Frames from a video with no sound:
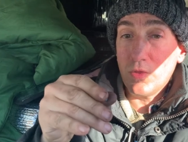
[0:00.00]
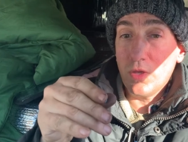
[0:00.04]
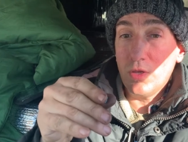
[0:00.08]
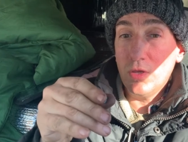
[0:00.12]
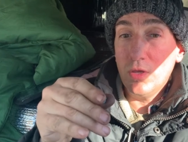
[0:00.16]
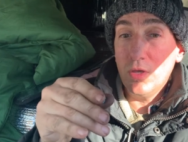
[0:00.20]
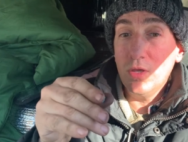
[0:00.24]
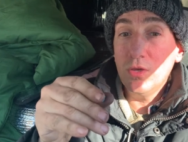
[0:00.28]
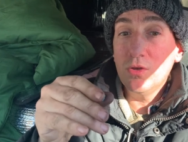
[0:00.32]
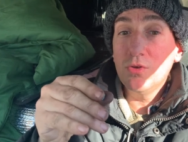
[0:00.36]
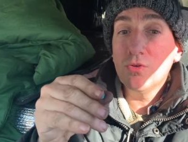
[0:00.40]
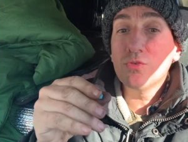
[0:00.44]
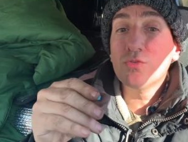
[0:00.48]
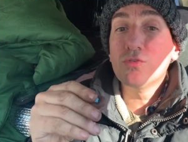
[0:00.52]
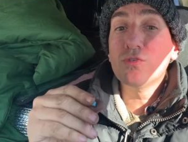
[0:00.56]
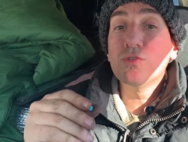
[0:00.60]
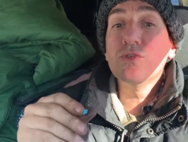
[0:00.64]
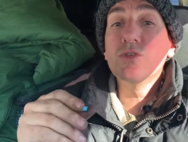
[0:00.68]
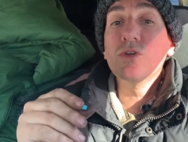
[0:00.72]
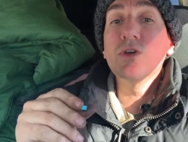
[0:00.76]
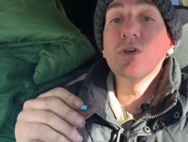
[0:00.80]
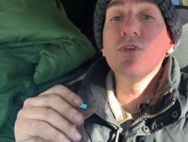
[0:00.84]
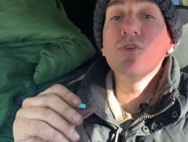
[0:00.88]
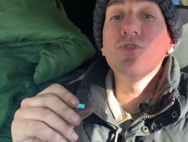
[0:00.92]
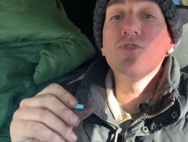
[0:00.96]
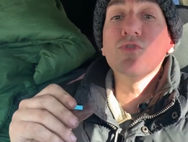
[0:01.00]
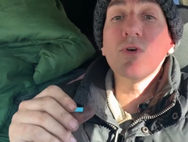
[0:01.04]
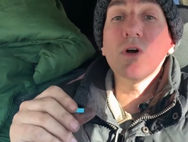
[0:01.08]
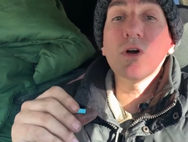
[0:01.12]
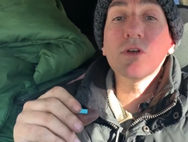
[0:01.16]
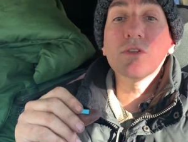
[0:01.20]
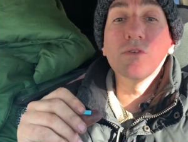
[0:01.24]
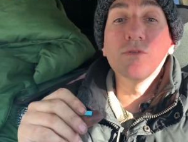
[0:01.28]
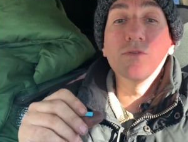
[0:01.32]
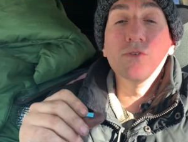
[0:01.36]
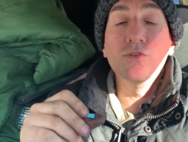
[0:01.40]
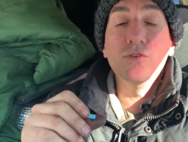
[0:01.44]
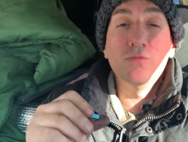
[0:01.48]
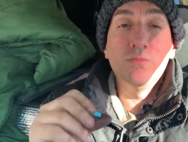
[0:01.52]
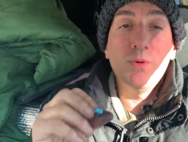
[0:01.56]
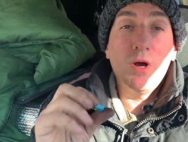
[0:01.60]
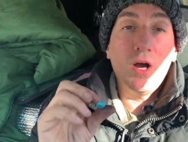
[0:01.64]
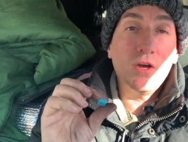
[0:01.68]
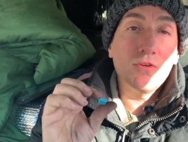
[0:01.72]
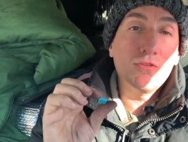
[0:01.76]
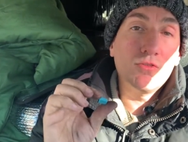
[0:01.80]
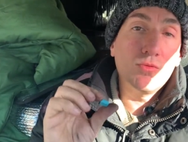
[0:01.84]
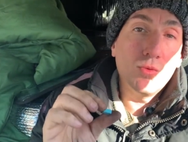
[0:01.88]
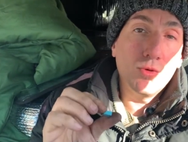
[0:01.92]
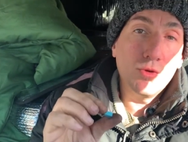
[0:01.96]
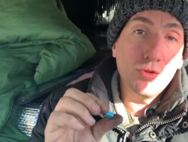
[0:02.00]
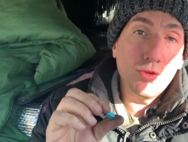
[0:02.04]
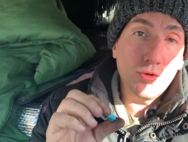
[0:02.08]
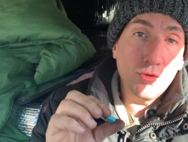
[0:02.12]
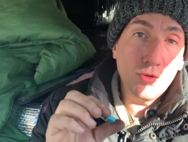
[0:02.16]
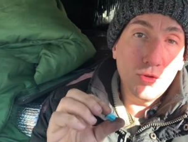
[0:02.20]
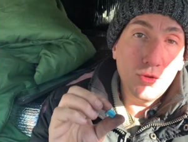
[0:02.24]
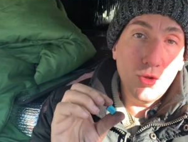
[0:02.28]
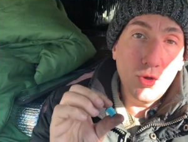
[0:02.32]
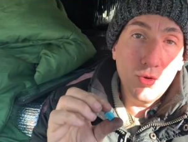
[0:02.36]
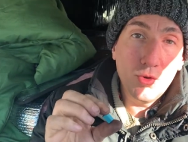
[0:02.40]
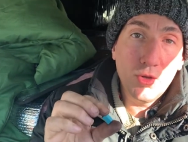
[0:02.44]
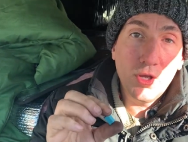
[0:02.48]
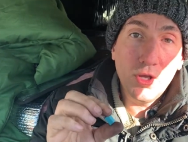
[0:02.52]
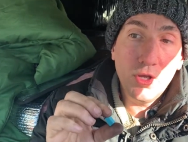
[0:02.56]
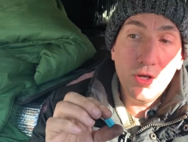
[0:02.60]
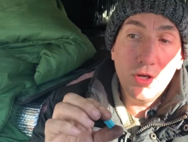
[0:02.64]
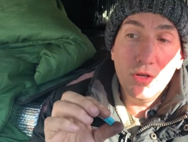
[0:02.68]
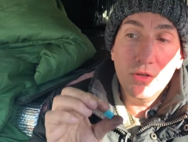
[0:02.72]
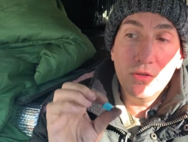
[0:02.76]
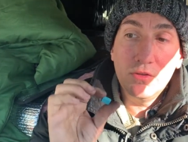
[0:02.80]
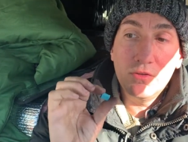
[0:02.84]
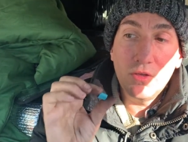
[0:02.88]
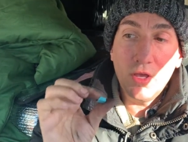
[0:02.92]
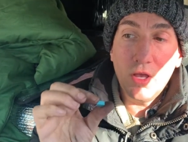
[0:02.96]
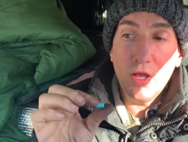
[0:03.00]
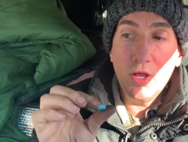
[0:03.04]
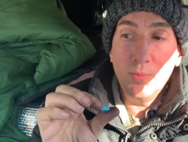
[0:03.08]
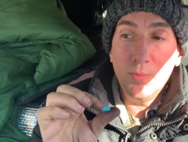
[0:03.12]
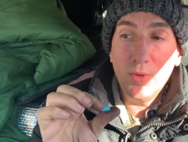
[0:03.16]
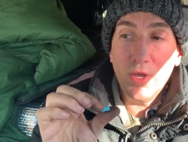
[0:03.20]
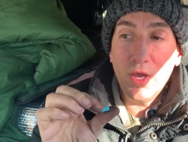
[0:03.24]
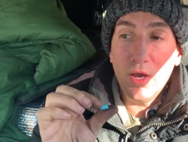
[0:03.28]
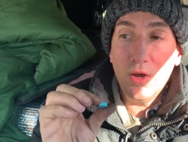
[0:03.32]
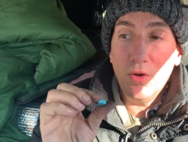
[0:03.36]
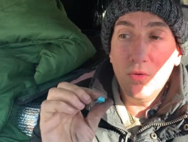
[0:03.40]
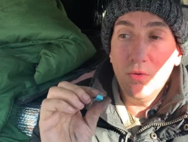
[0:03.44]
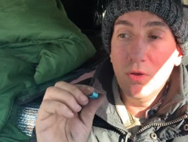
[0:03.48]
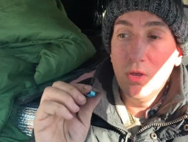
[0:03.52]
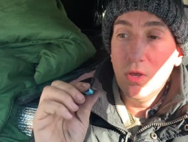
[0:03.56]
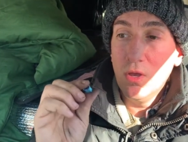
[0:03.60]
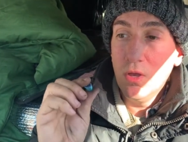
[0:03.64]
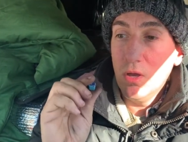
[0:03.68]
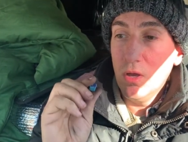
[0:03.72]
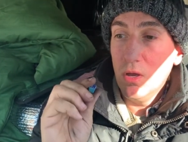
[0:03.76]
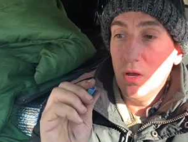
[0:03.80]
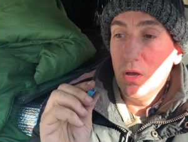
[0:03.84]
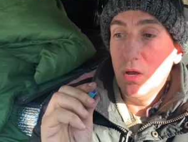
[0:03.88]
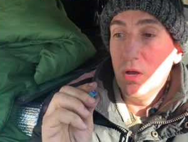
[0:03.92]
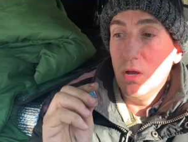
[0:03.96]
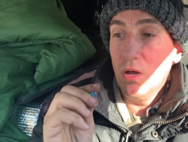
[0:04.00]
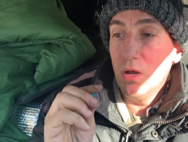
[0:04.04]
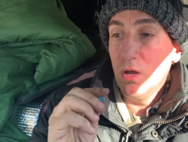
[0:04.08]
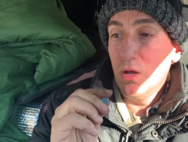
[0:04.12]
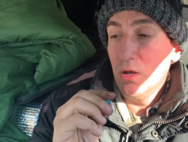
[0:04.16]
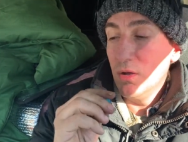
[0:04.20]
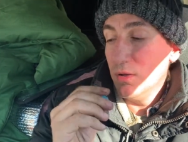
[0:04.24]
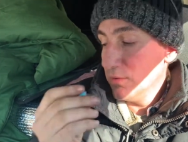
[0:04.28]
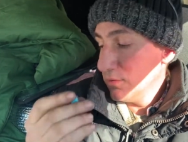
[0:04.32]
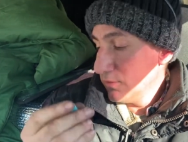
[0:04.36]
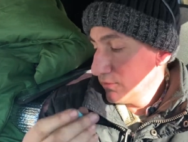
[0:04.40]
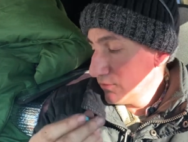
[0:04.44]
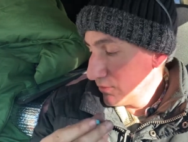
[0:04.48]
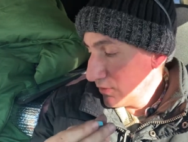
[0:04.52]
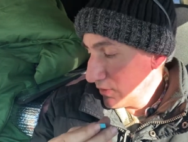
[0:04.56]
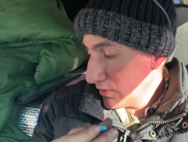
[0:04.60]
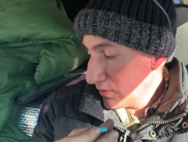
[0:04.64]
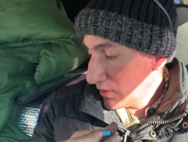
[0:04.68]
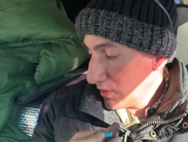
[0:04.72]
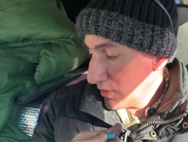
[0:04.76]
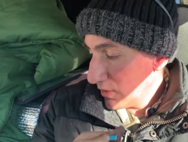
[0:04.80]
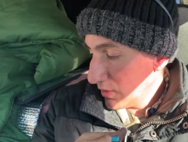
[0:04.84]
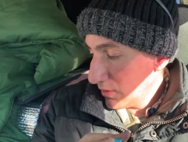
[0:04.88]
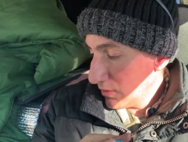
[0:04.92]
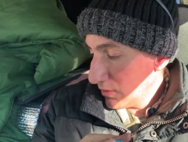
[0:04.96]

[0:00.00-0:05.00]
in your in your truck, the fuse box, where they're located to help you out. Uh, it's like that